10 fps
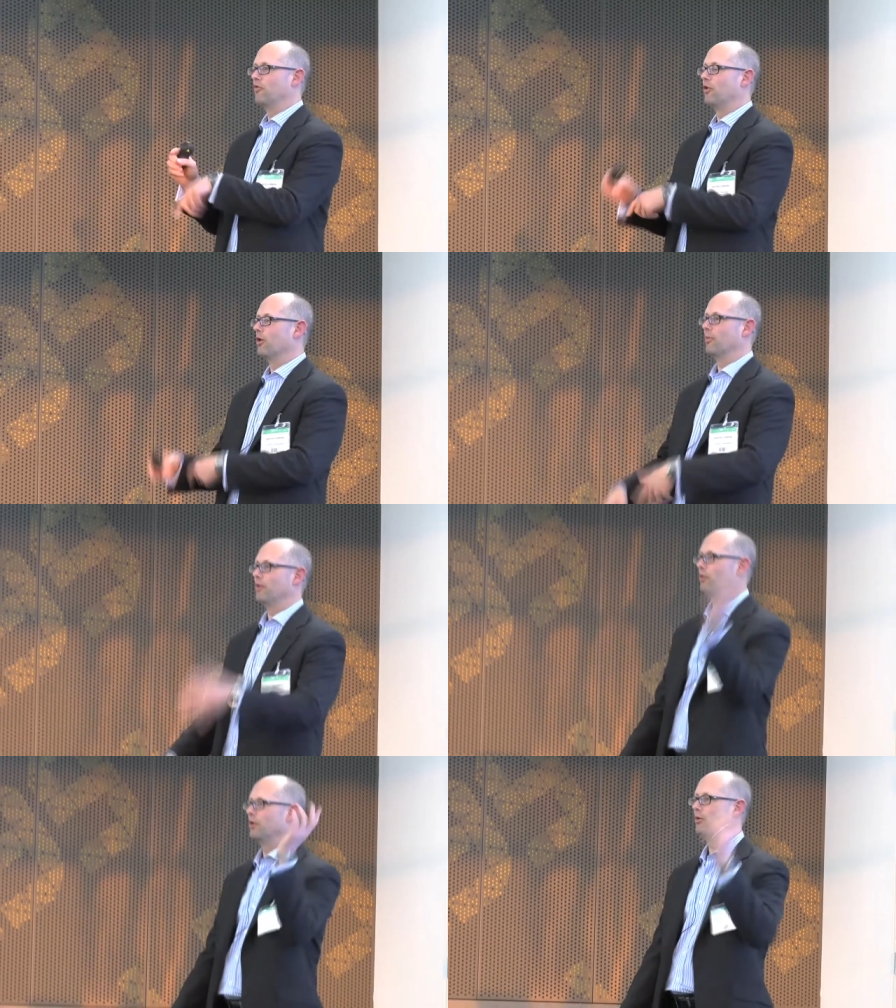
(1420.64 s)
web form,
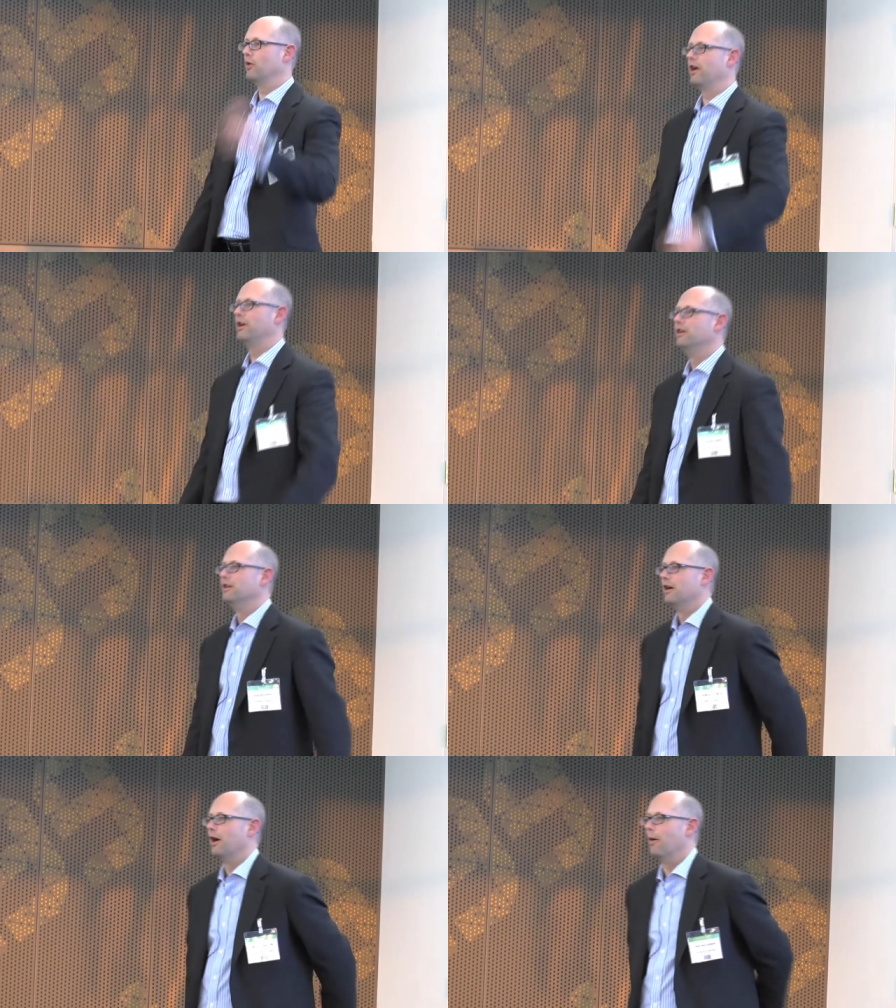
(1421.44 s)
and we were away.
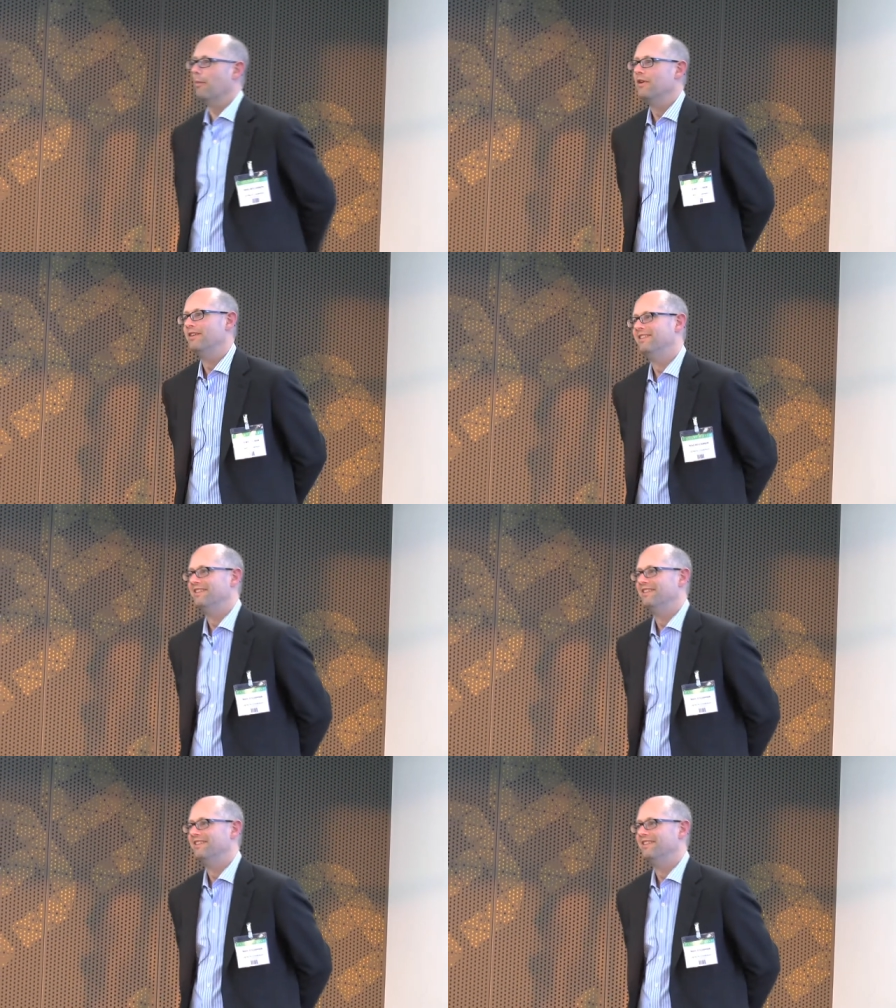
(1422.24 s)
Um,